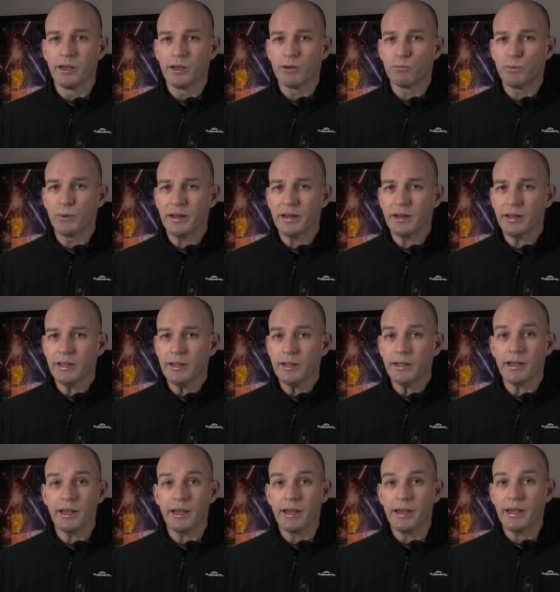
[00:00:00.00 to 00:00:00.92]
Weirdly,
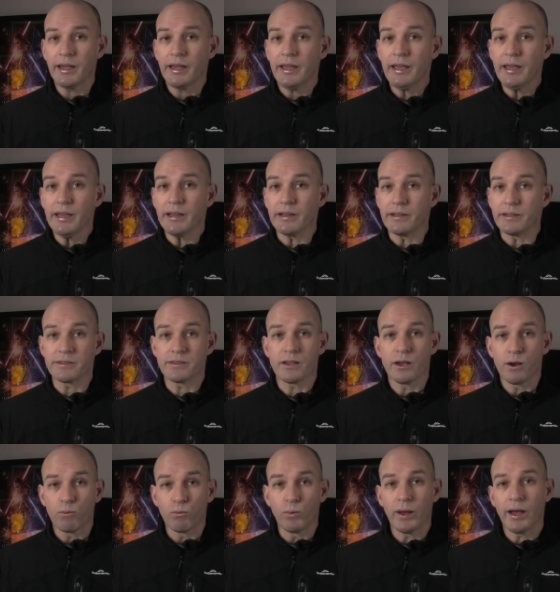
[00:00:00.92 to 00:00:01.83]
here's
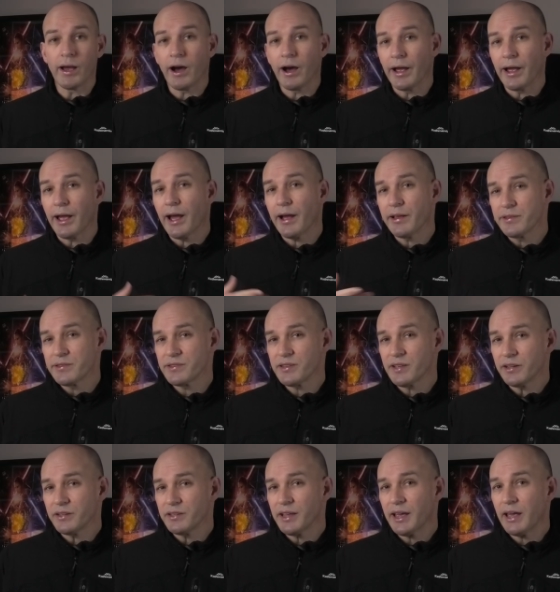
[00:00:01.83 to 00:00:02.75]
where I
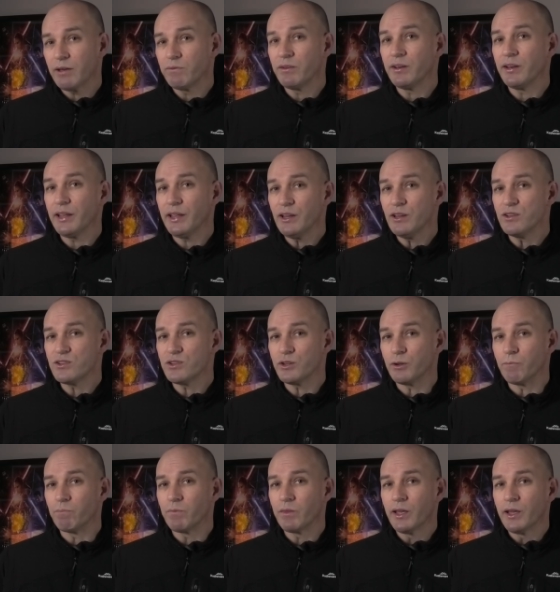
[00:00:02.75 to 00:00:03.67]
start to have an
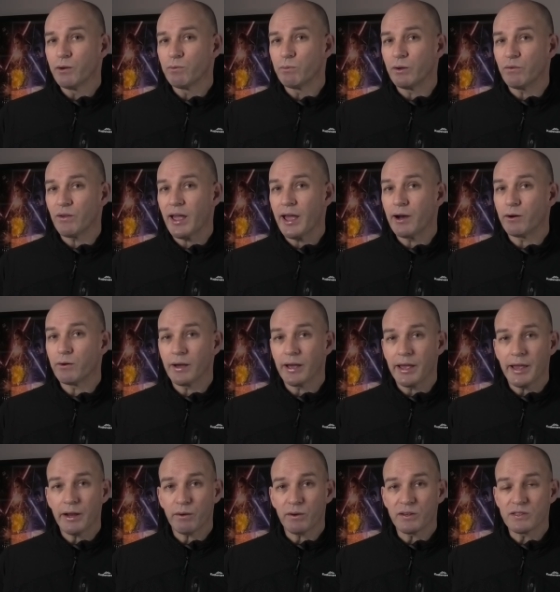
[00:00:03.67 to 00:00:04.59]
issue with how Heart
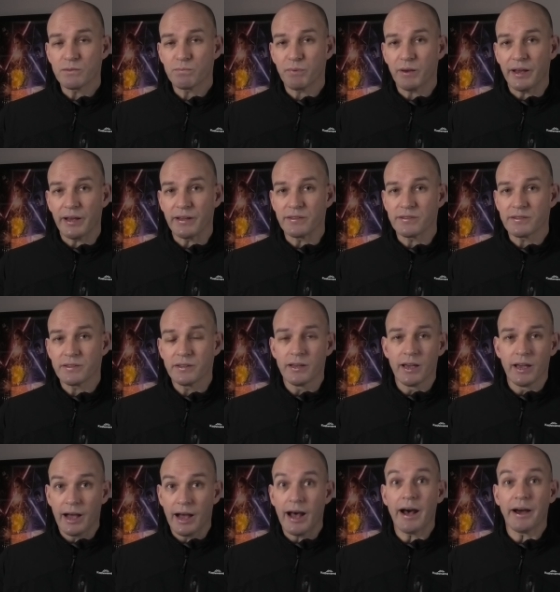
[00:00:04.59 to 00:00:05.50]

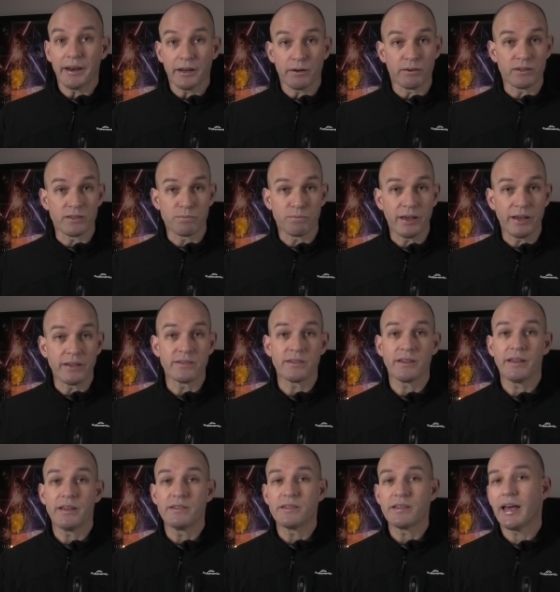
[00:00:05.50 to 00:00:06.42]
Aerospace
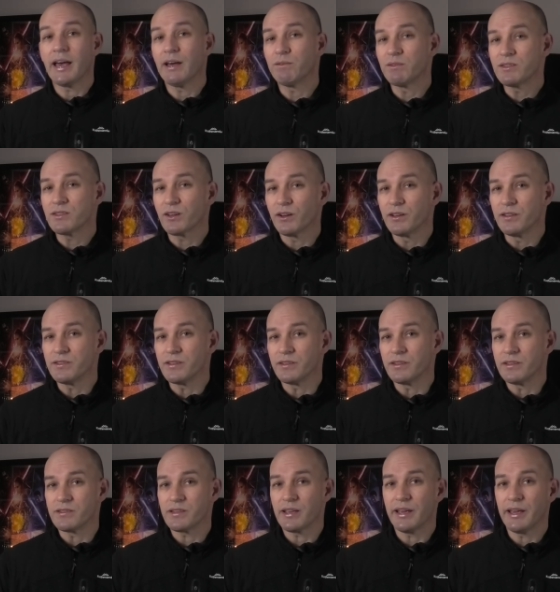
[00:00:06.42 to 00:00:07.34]
is advertising
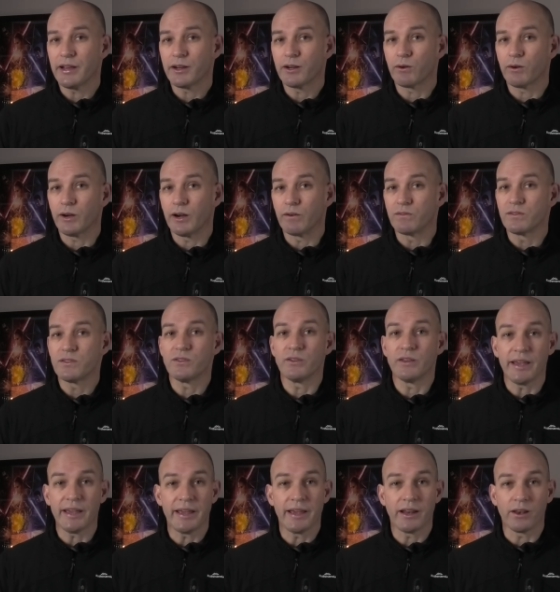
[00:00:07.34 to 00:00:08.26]
this aircraft to
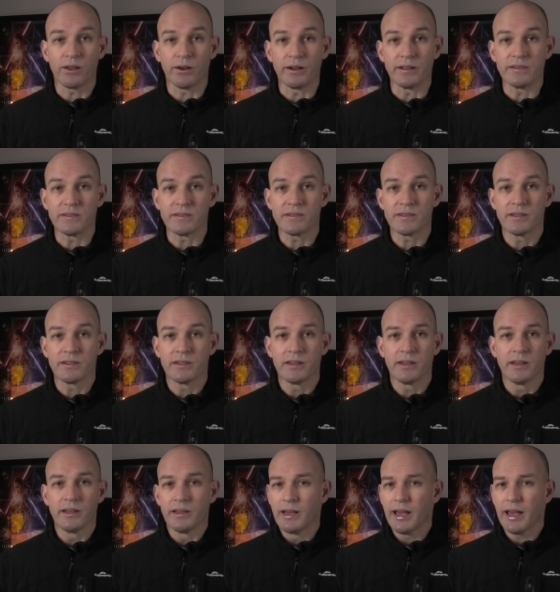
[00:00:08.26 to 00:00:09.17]
airlines,
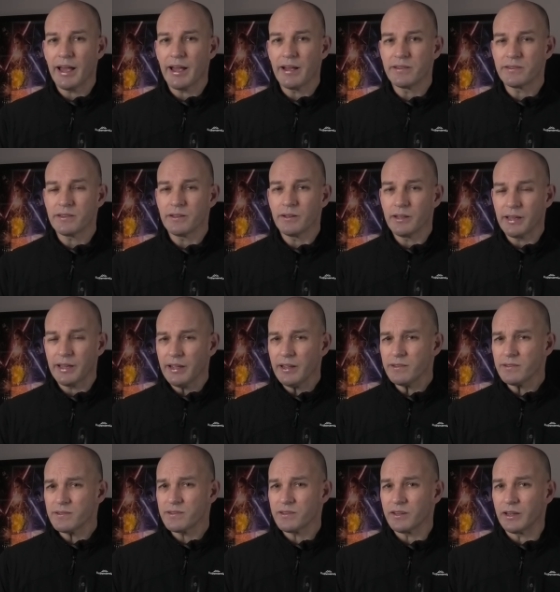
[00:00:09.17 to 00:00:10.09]
as
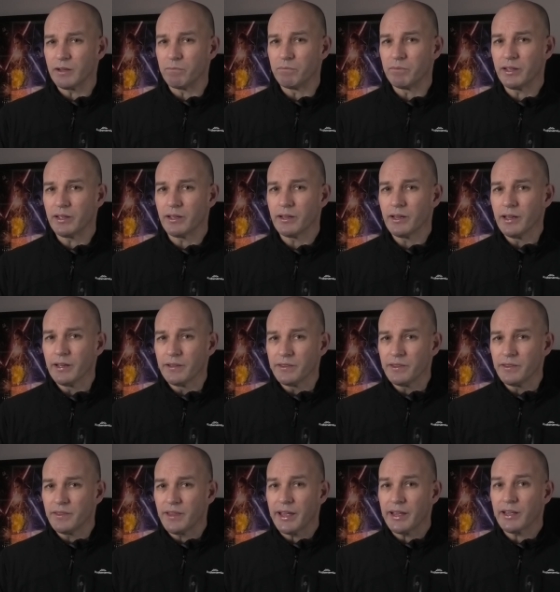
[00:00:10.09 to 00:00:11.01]
it's saying that
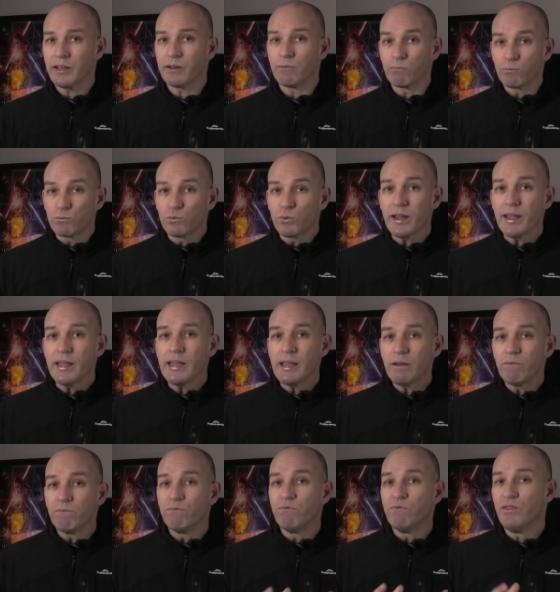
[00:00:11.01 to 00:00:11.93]
they can
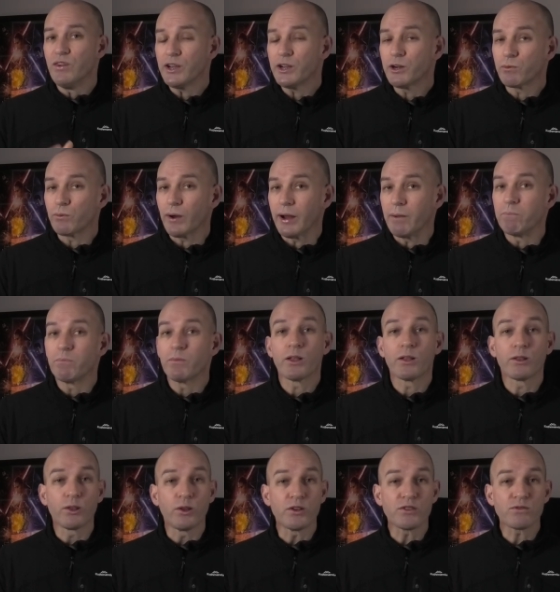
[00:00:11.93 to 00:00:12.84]
reinvigorate
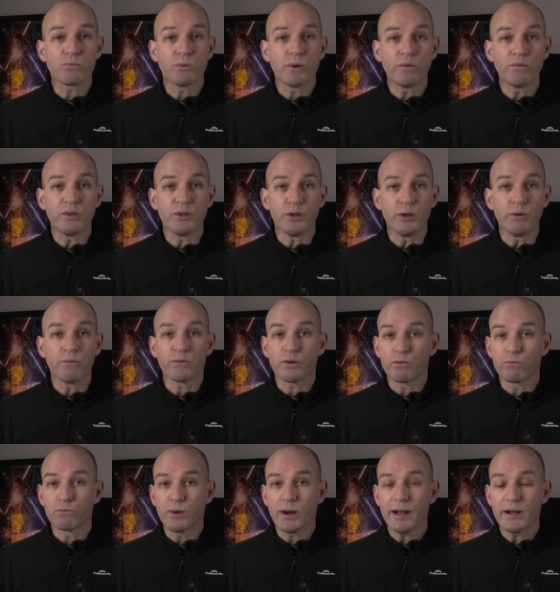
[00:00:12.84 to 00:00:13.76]
lost revenue
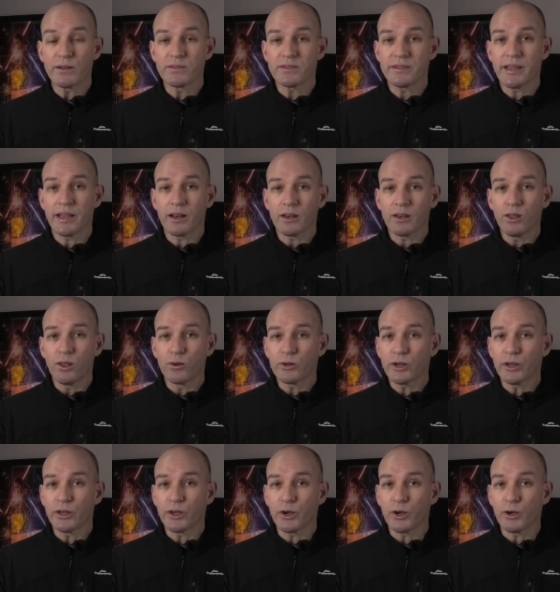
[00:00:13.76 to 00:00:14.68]
from routes that long
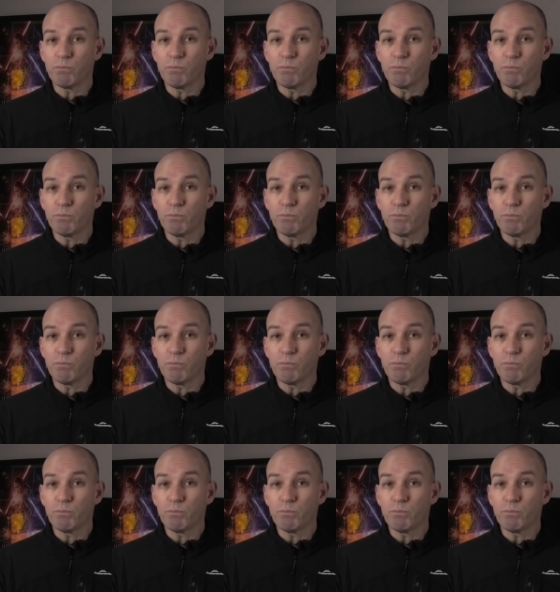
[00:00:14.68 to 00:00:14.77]
ago